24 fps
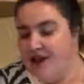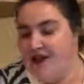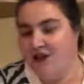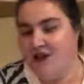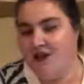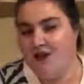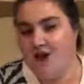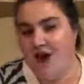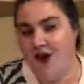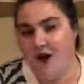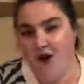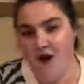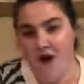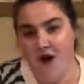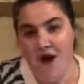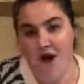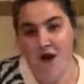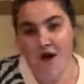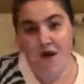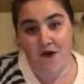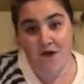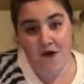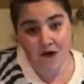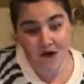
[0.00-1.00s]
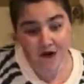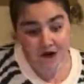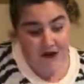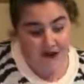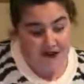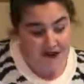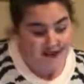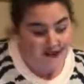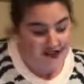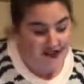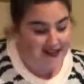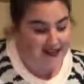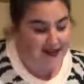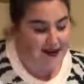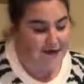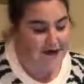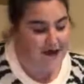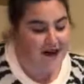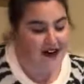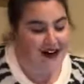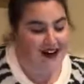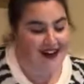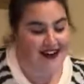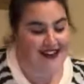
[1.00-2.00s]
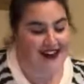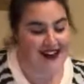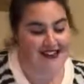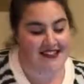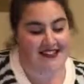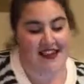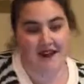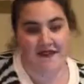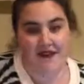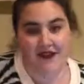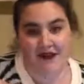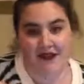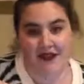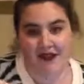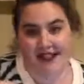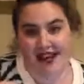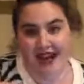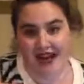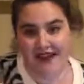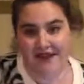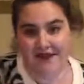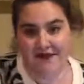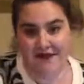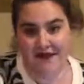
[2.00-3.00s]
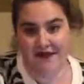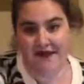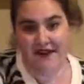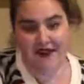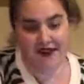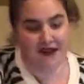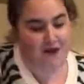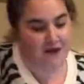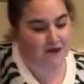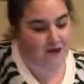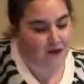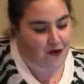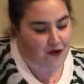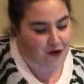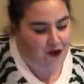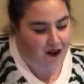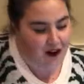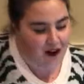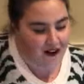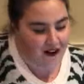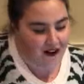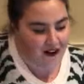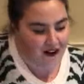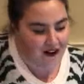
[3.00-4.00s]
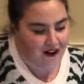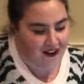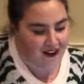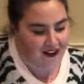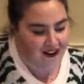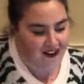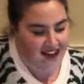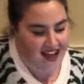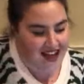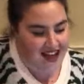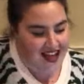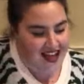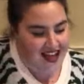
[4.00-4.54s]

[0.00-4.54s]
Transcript: So over the course of the summer, and as everyone's kind of doing their roll call